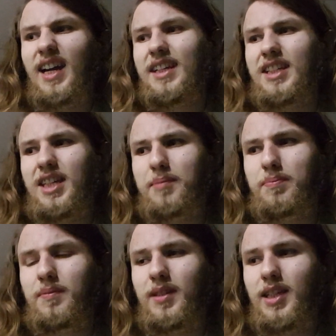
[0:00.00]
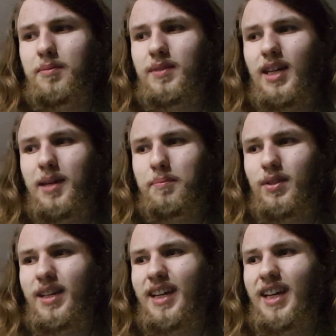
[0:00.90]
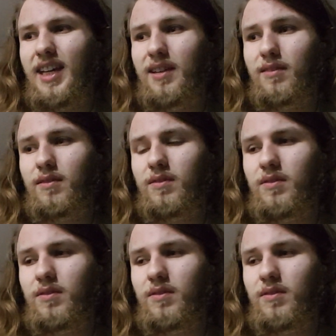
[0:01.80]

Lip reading: kind of keep gameplay